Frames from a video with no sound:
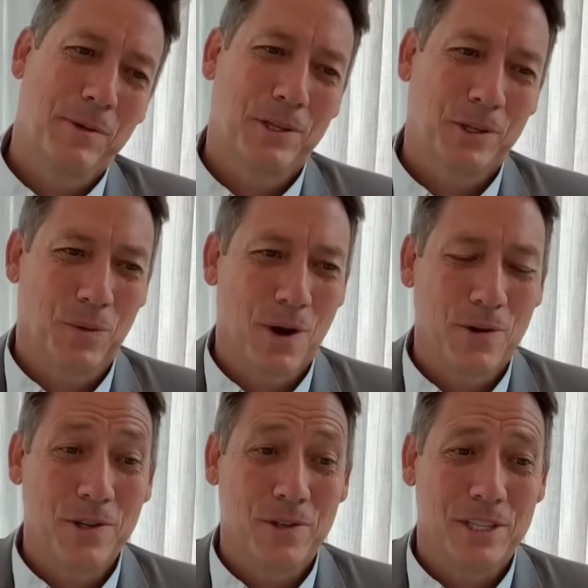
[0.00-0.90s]
able to
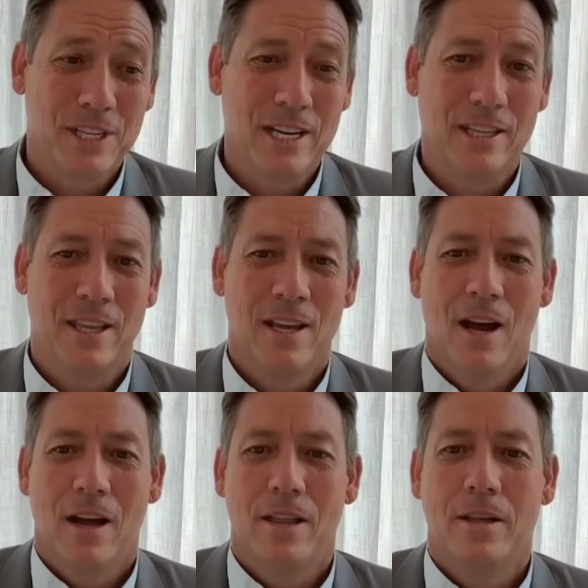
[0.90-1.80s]
grow new teeth,
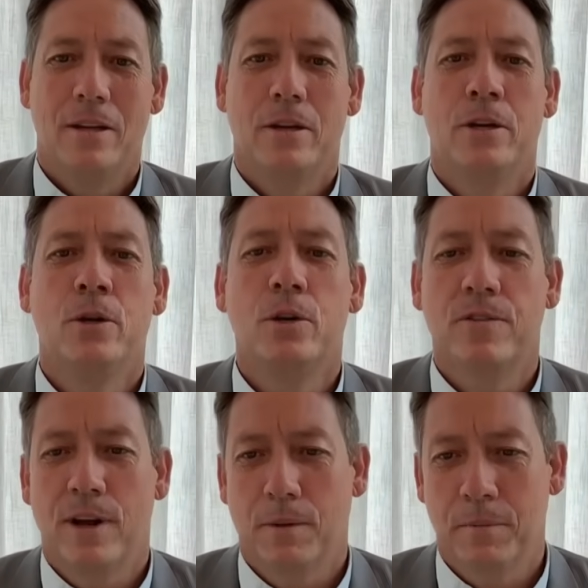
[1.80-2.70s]
new
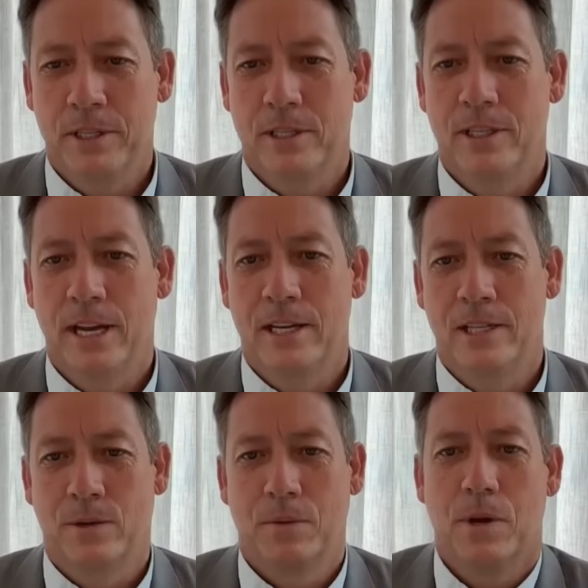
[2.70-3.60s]
developments in
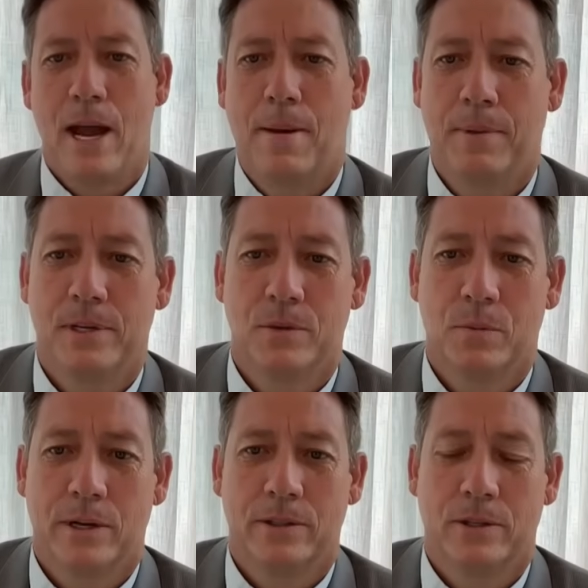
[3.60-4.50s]
dentistry will happen as
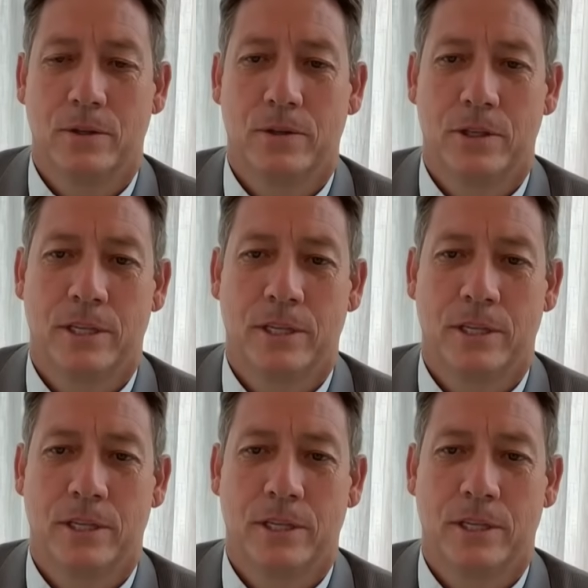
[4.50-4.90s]
well to